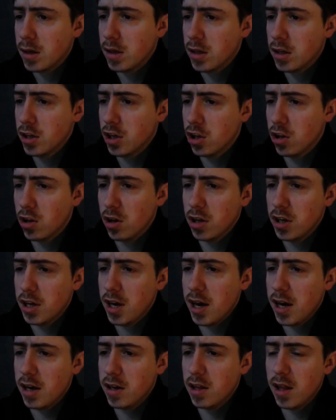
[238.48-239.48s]
You'll
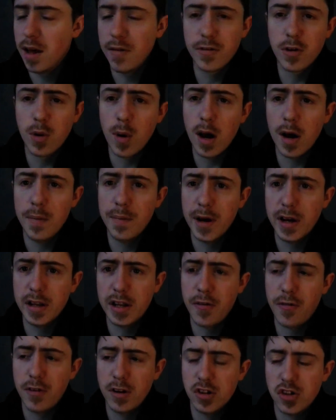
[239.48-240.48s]
have quite a bit of
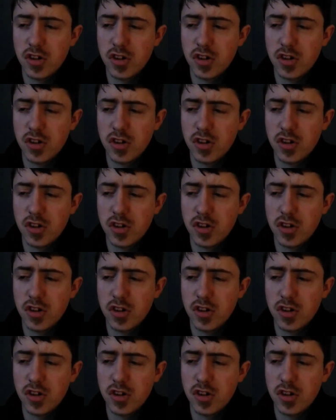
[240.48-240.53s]
different